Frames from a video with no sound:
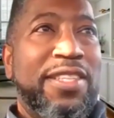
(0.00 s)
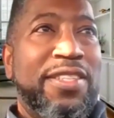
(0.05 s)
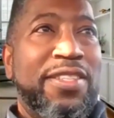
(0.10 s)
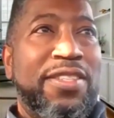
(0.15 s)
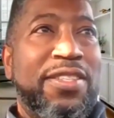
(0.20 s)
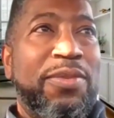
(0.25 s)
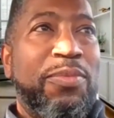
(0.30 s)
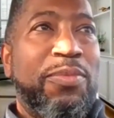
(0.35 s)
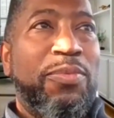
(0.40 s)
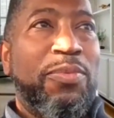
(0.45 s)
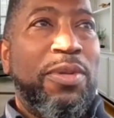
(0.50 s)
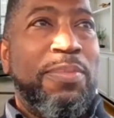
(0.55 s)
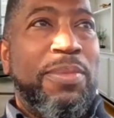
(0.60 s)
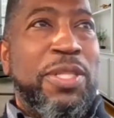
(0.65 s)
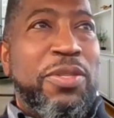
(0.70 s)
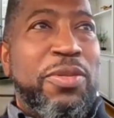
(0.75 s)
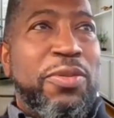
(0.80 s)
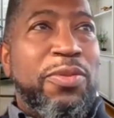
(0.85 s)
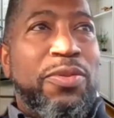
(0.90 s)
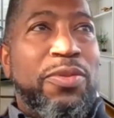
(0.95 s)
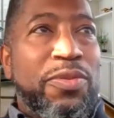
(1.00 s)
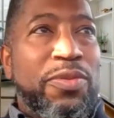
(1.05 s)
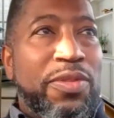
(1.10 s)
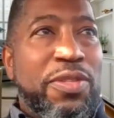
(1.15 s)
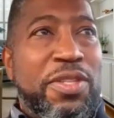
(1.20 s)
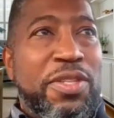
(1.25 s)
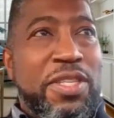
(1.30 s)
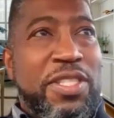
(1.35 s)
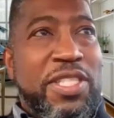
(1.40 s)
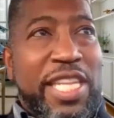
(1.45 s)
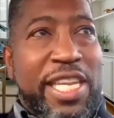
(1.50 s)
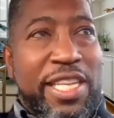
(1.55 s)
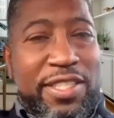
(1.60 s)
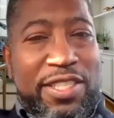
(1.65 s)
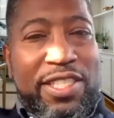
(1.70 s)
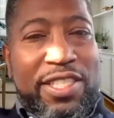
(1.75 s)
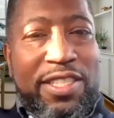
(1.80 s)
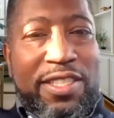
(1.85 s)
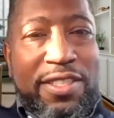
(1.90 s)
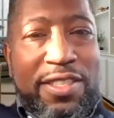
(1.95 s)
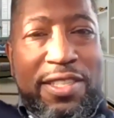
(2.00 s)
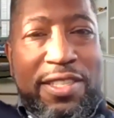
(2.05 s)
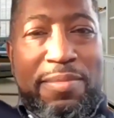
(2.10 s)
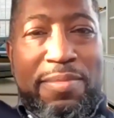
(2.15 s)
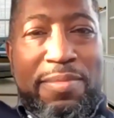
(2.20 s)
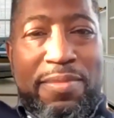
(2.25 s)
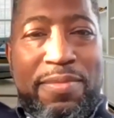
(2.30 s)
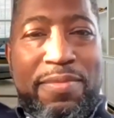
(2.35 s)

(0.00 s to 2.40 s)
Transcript: is a woman who looks like she could